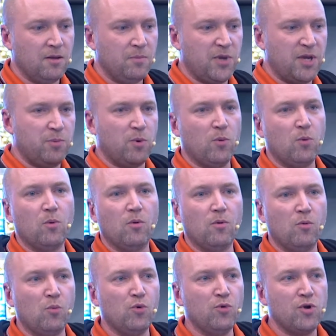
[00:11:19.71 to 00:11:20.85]
people
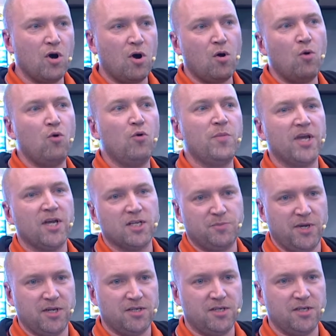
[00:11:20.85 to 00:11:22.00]
will not all be
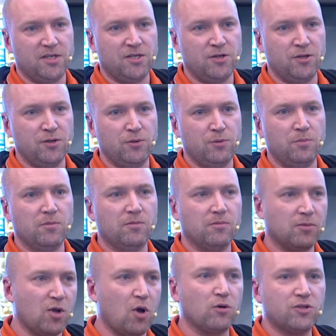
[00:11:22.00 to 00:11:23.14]
expected to
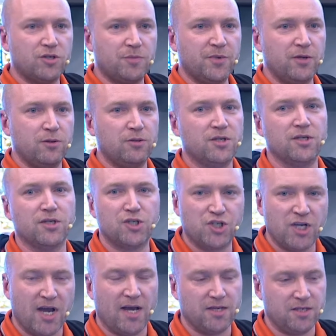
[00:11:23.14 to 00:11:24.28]
contribute and
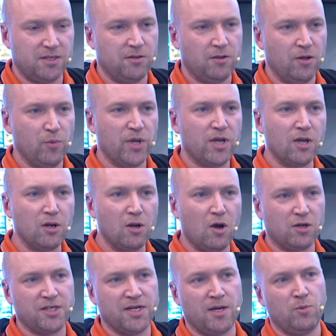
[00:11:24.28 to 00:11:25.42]
chat. We can lock
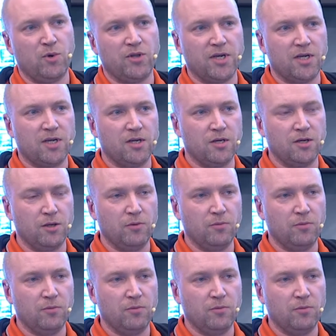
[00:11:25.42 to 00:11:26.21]
down what they can do.